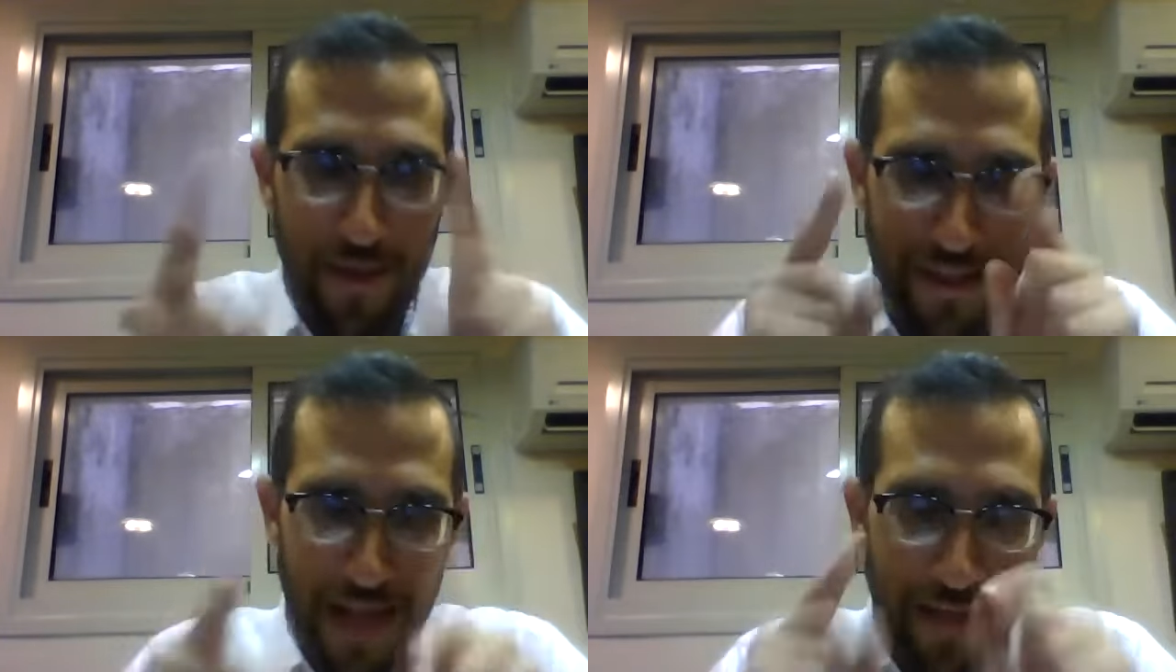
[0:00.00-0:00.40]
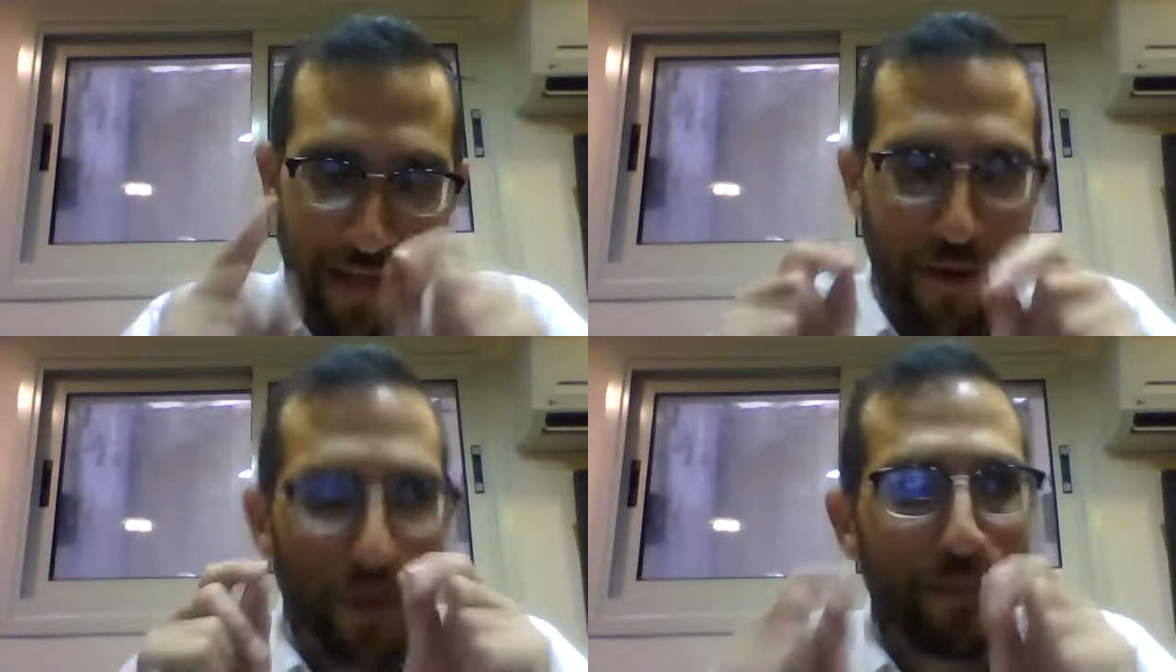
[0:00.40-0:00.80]

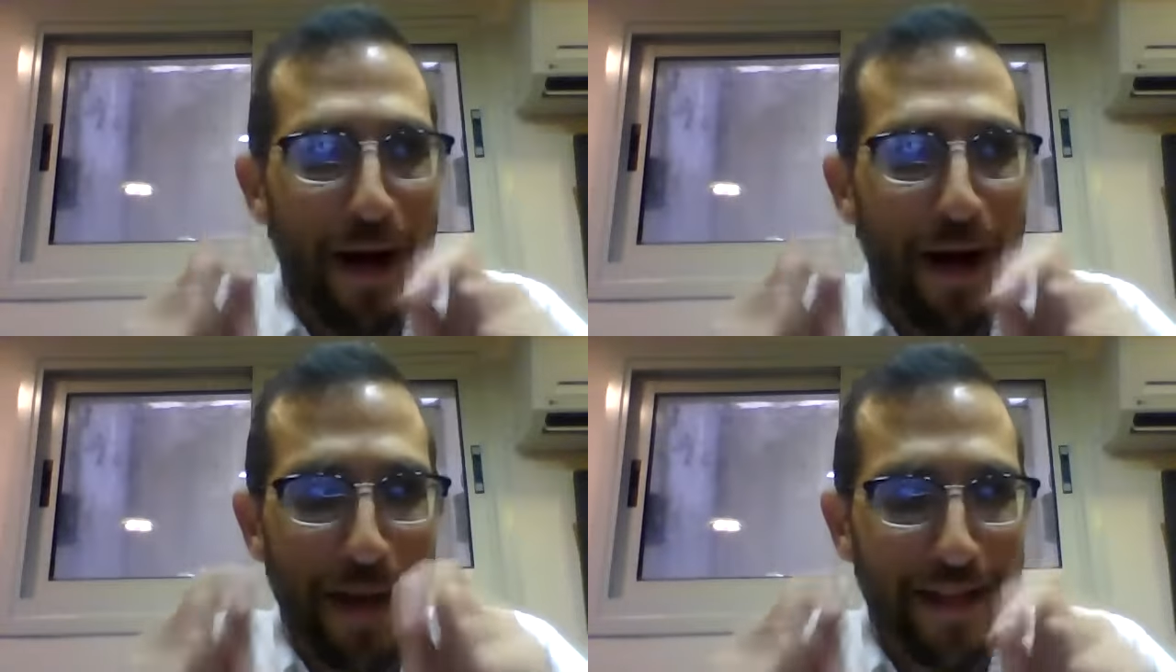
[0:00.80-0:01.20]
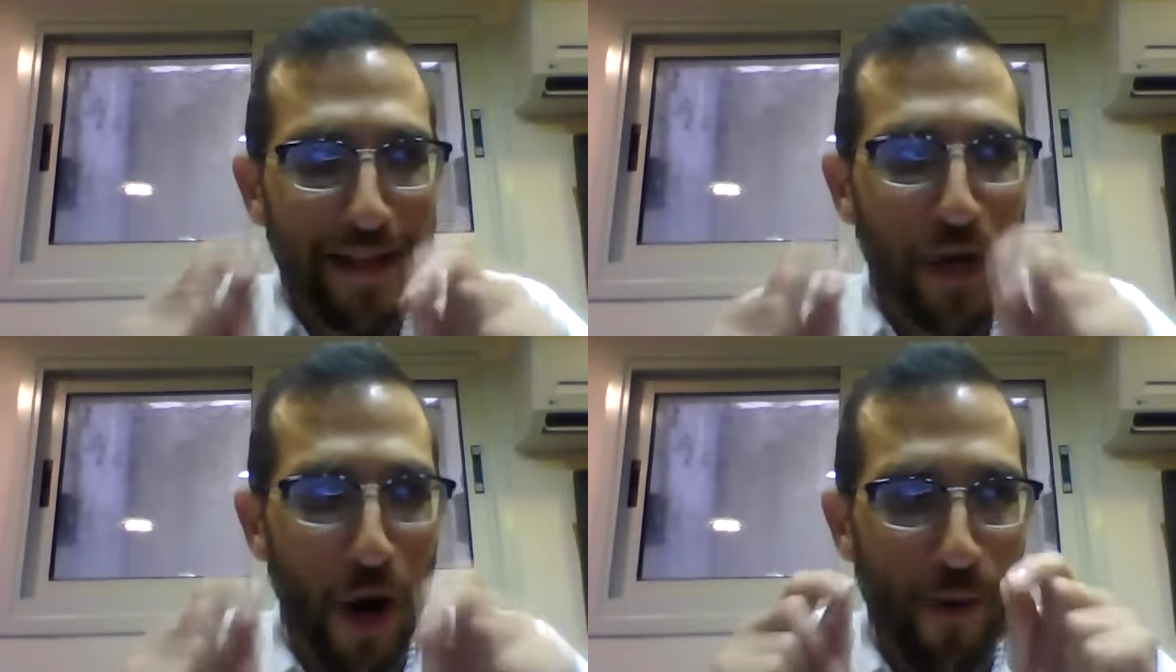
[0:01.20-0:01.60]
Balei
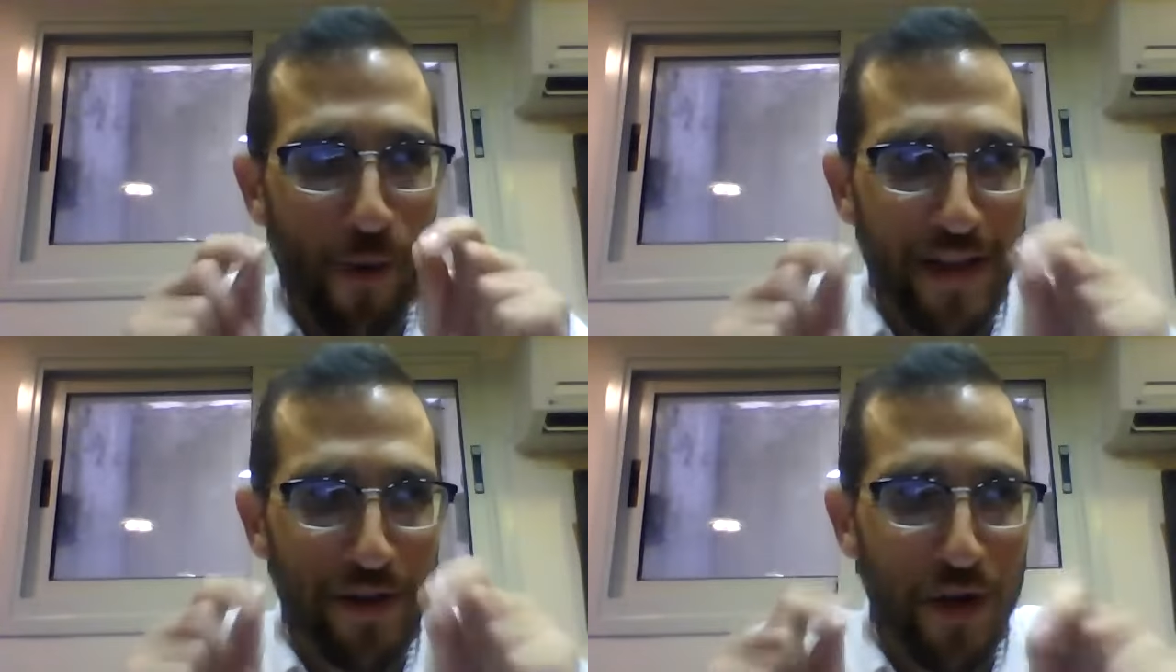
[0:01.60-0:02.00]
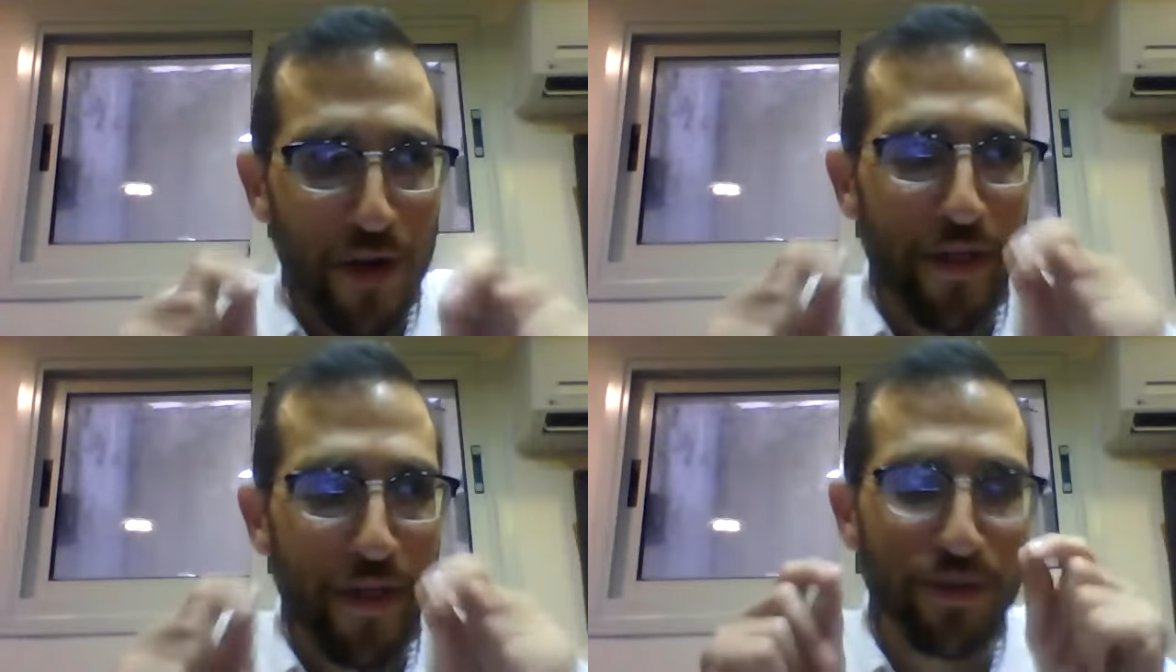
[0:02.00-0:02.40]
Kore that you
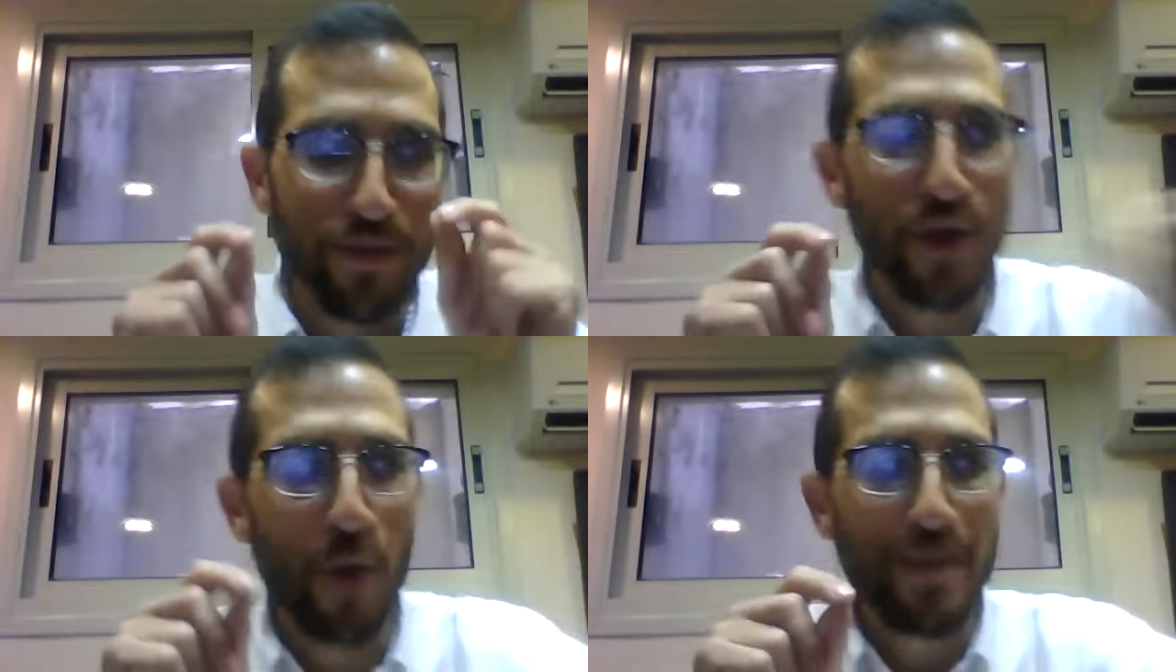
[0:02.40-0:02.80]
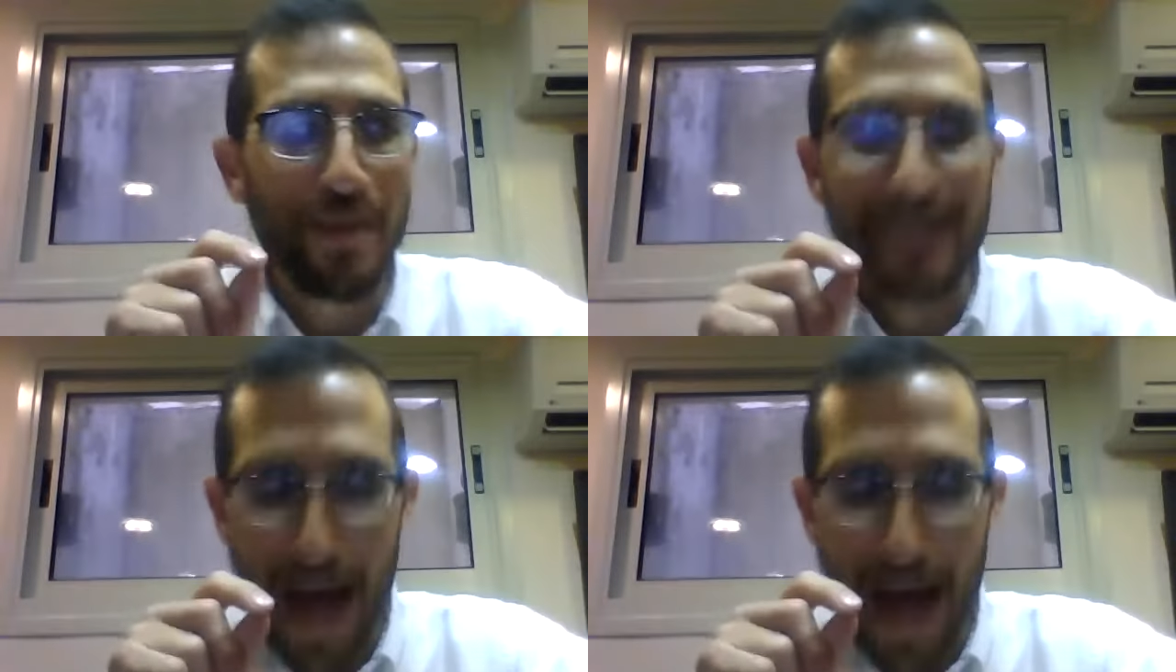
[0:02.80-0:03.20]
know that are so
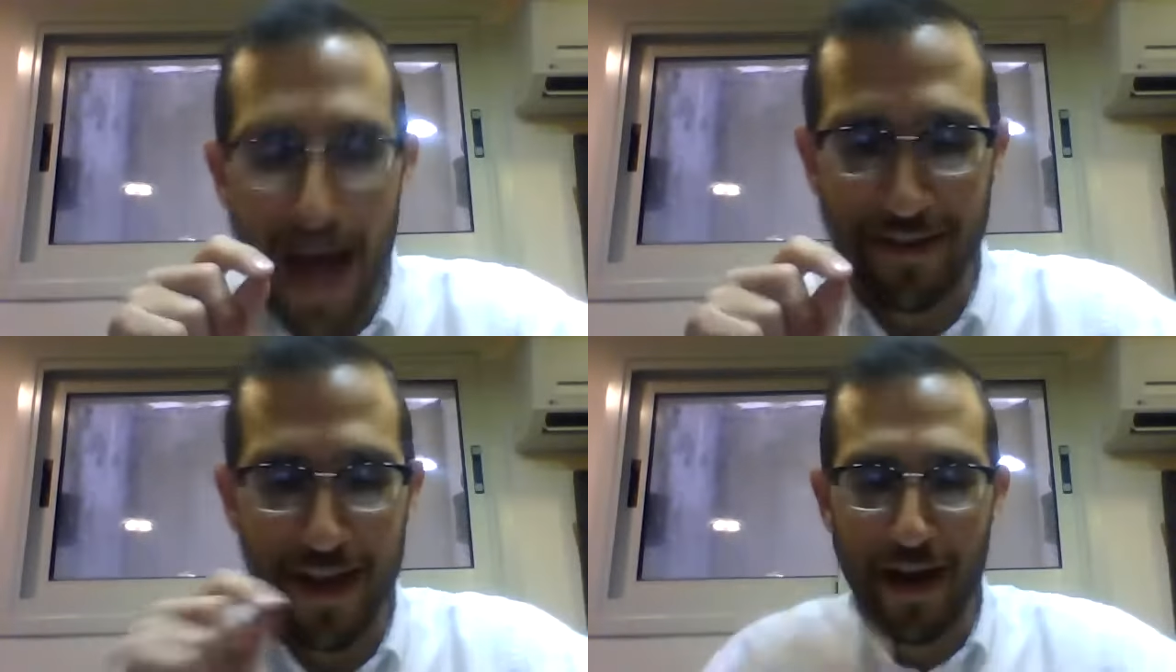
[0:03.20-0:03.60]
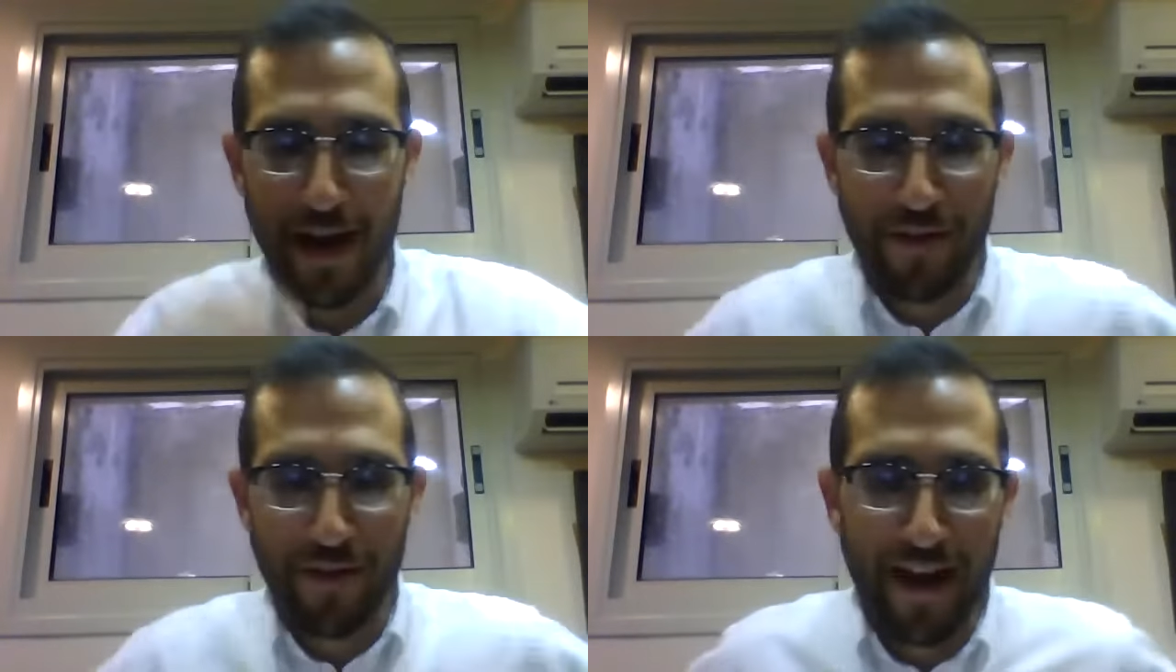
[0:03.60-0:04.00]
medactic on
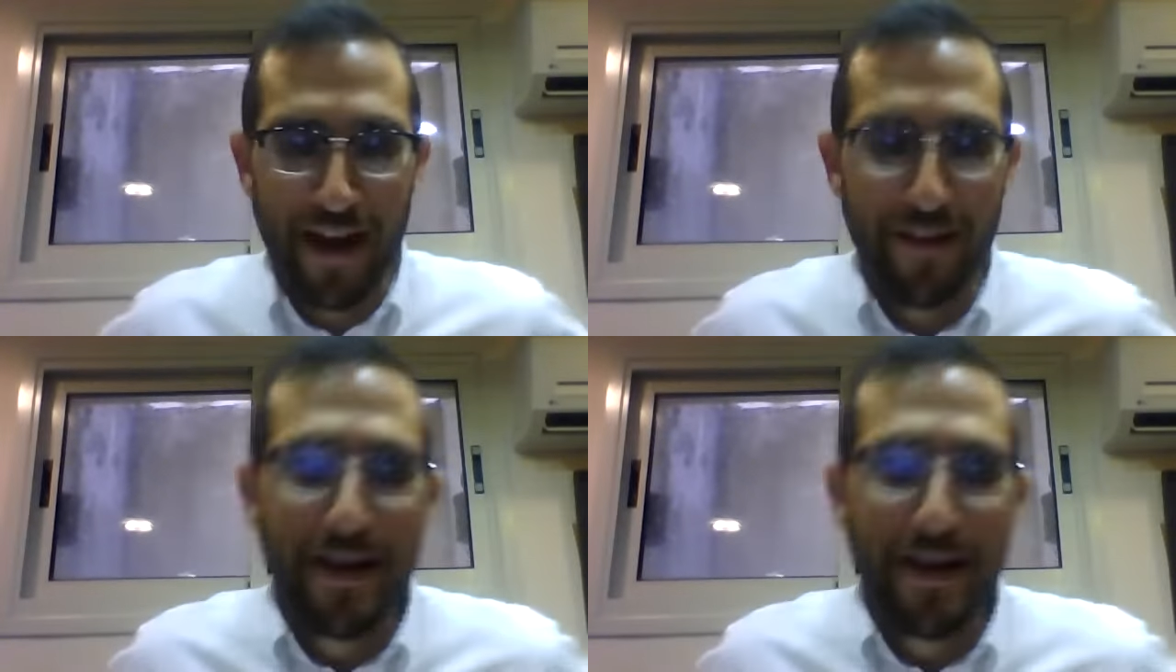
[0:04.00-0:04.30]
every letter.